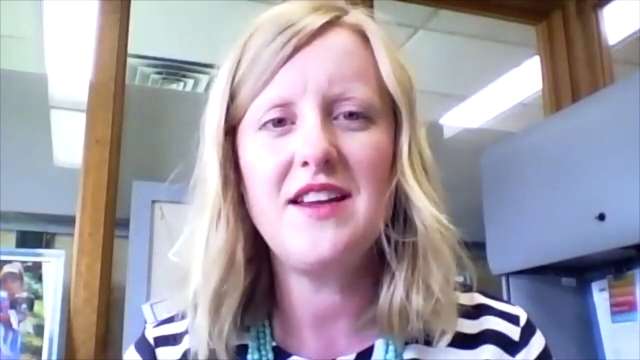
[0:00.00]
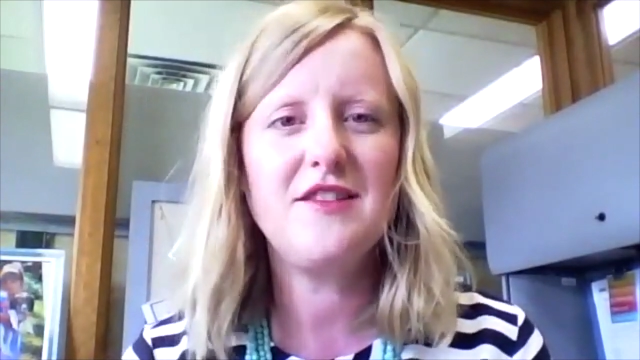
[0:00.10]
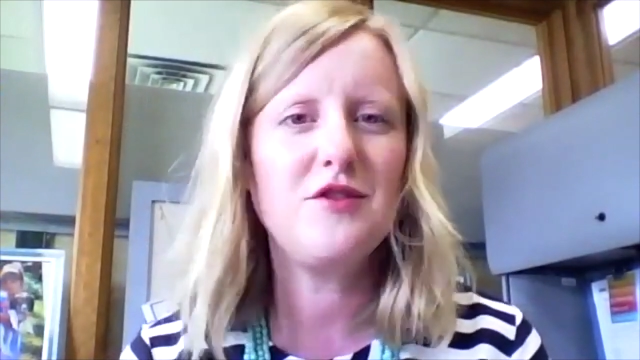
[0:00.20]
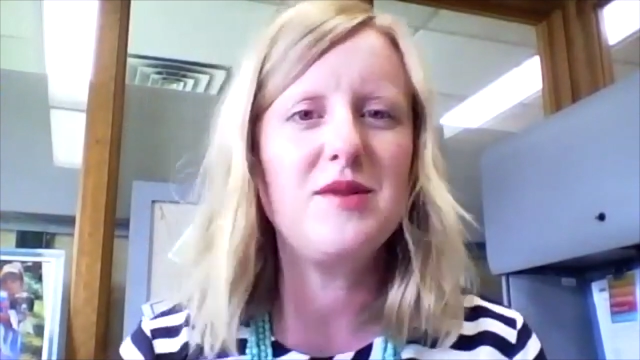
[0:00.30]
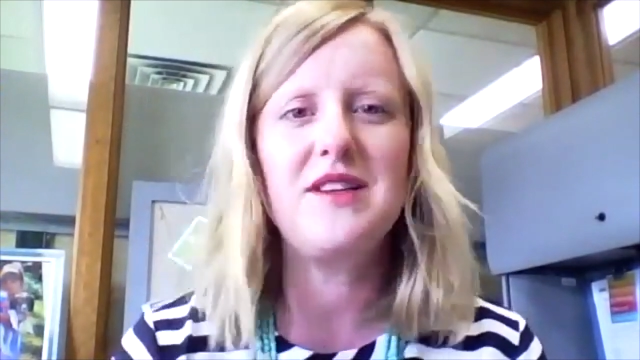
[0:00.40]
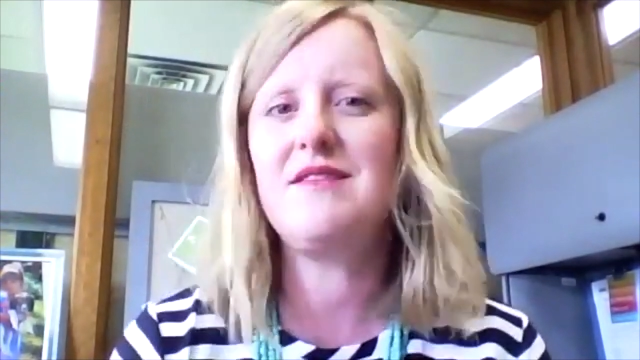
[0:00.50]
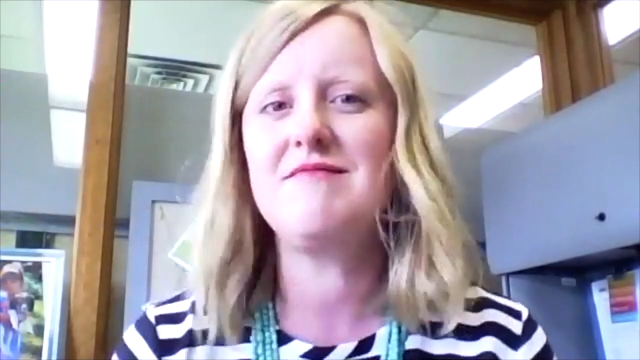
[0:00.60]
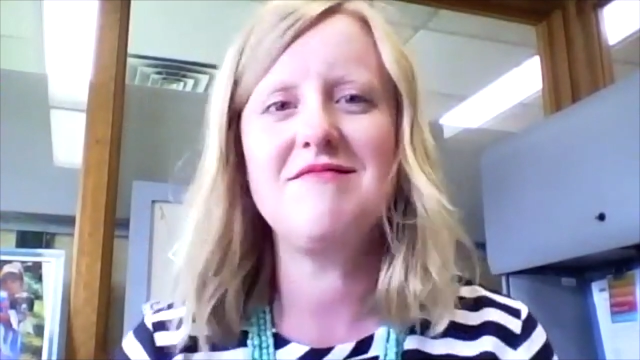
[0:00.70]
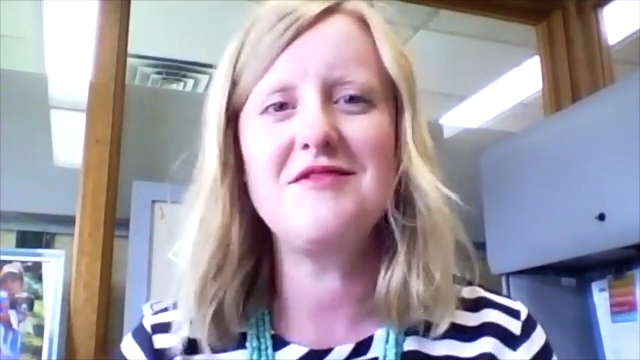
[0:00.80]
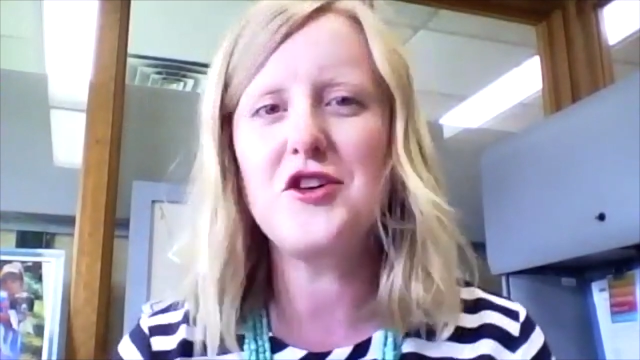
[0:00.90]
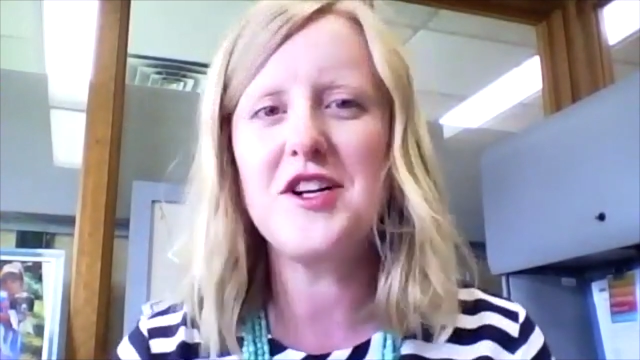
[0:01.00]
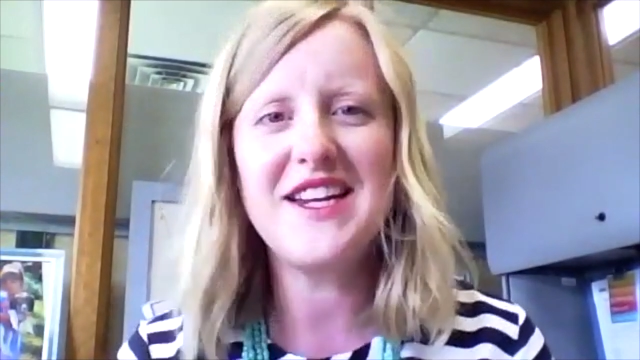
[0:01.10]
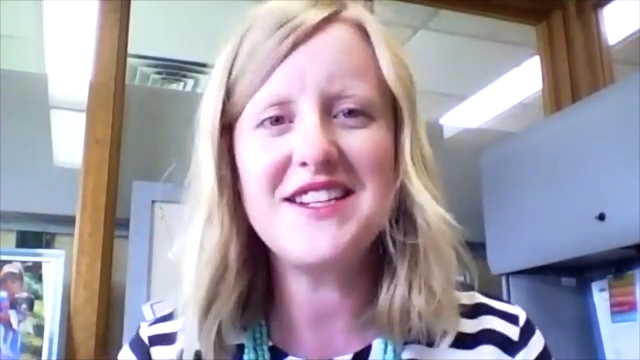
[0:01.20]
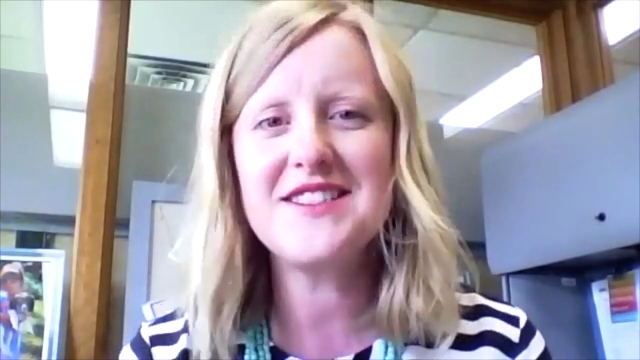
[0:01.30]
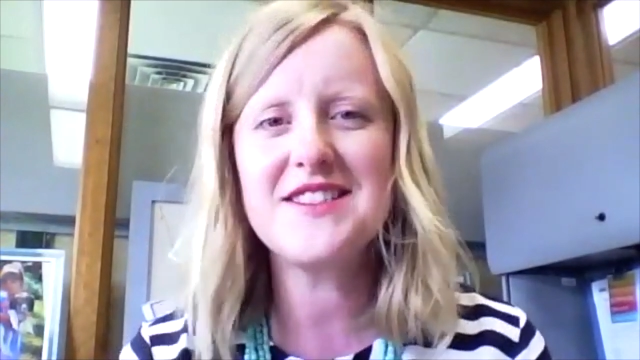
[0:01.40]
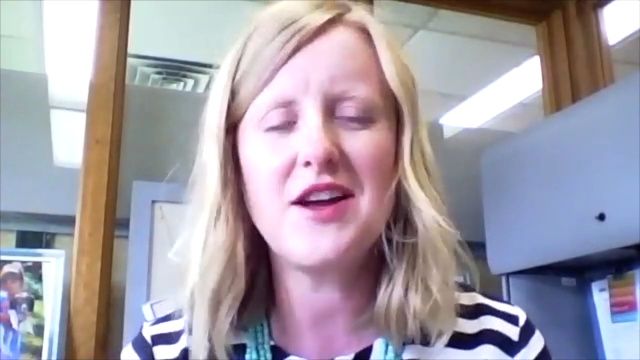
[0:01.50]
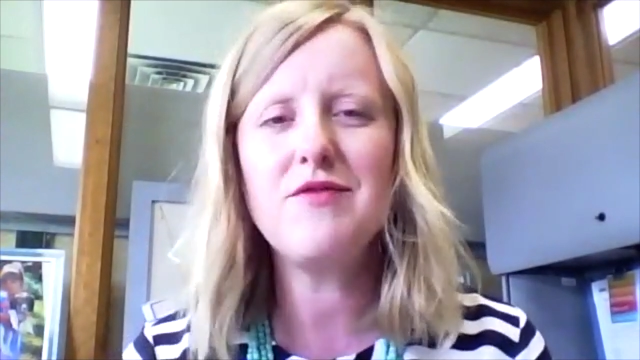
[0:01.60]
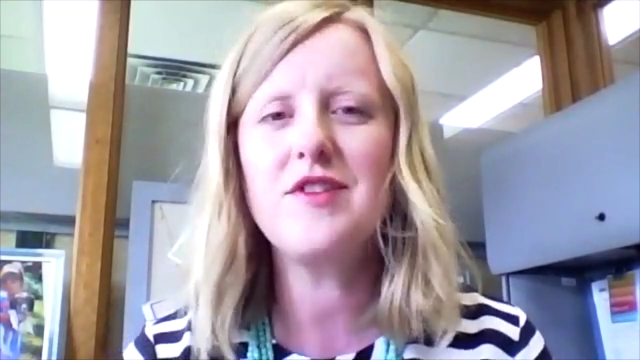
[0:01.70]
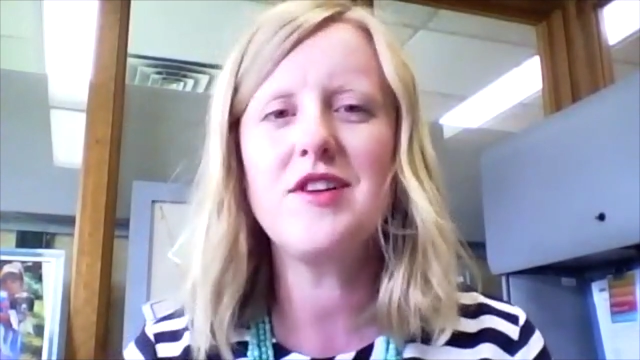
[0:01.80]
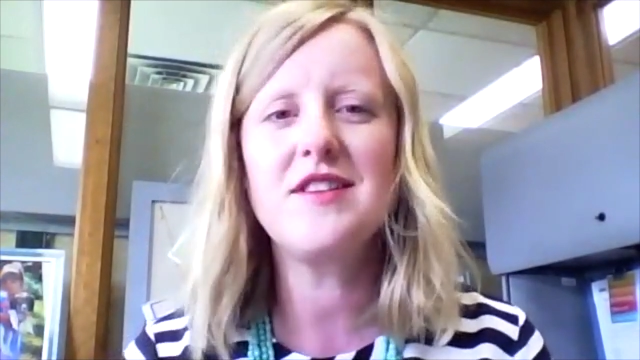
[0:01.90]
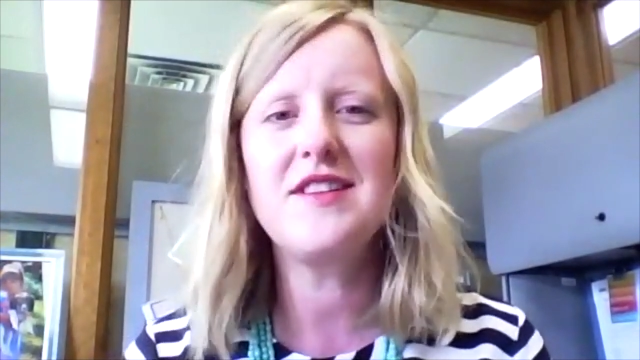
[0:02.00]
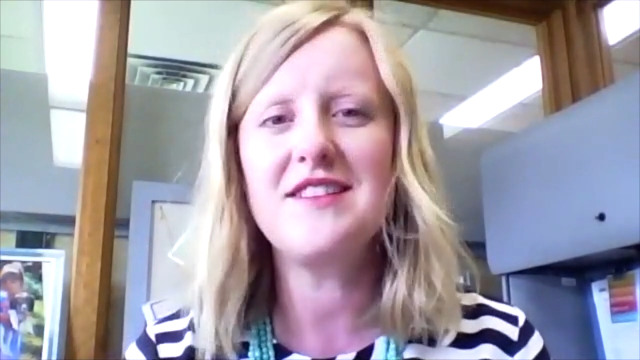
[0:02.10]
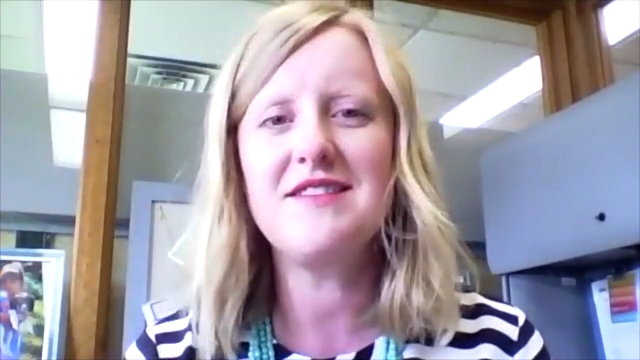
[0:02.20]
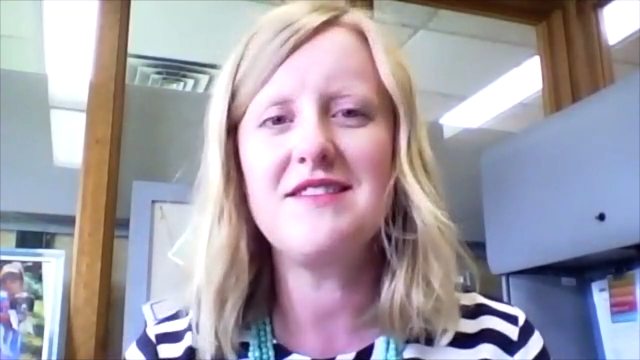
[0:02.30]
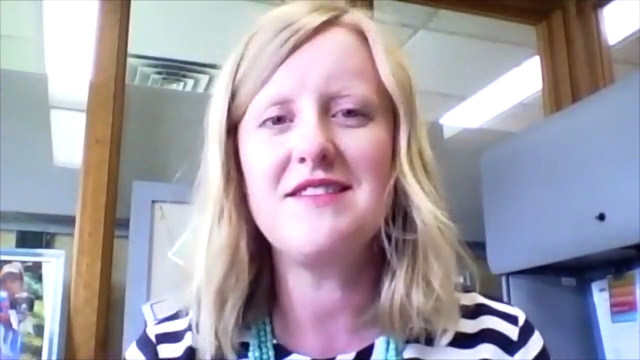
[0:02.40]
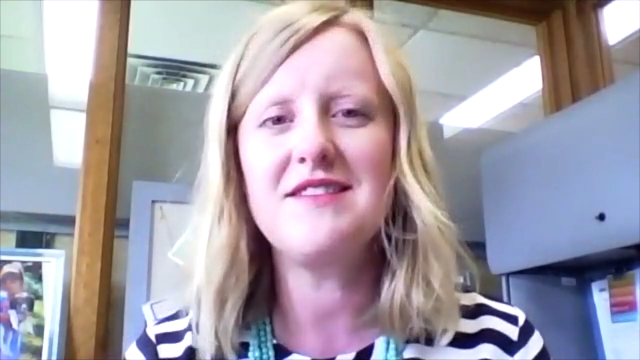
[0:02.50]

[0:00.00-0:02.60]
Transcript: Has there been learning and discomfort and